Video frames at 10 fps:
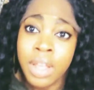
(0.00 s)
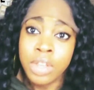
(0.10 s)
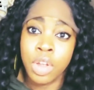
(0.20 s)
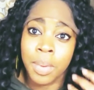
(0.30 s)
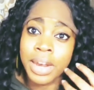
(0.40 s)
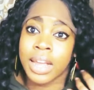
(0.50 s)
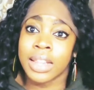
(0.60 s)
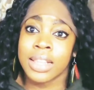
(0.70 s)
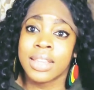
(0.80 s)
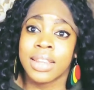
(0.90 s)
So I'm gonna
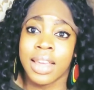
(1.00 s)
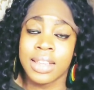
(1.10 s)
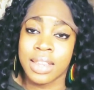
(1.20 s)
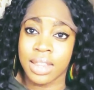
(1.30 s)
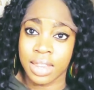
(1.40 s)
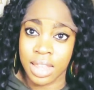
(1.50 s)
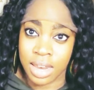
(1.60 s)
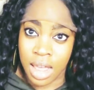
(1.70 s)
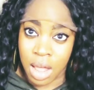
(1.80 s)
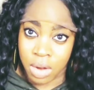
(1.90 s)
cut this lace and
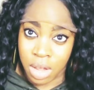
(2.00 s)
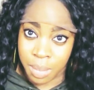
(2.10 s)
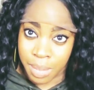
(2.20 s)
then I'll come